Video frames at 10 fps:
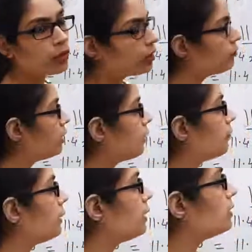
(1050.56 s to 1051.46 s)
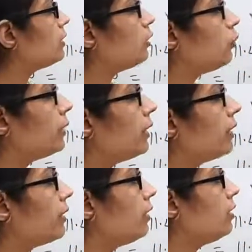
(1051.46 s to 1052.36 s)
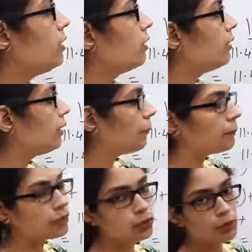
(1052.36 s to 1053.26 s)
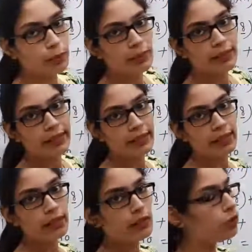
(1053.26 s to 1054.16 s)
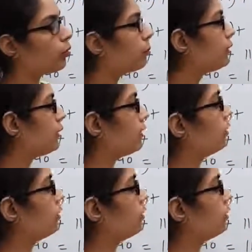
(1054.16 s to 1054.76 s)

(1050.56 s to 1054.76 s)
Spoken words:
if the number is in numerator, the number should be written in denominator.